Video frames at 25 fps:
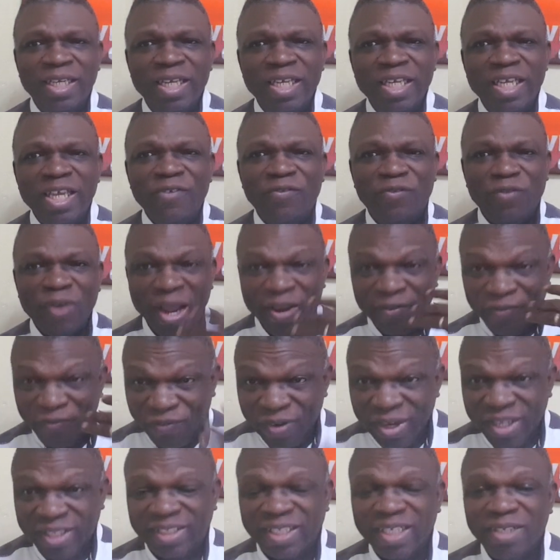If you're a
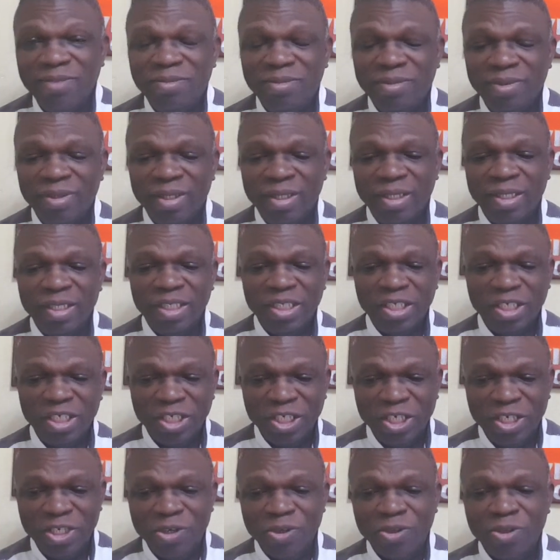victim,
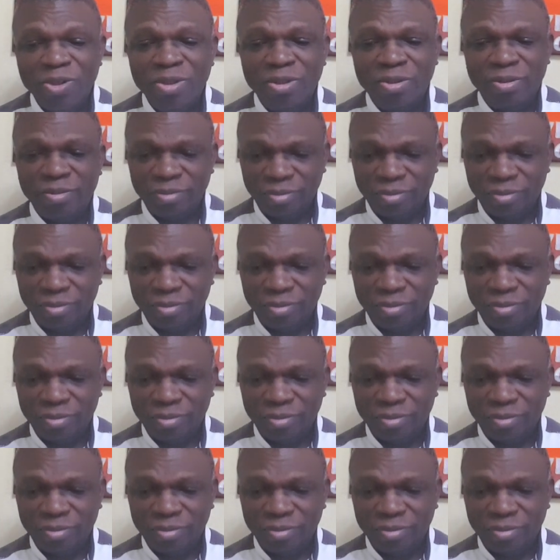you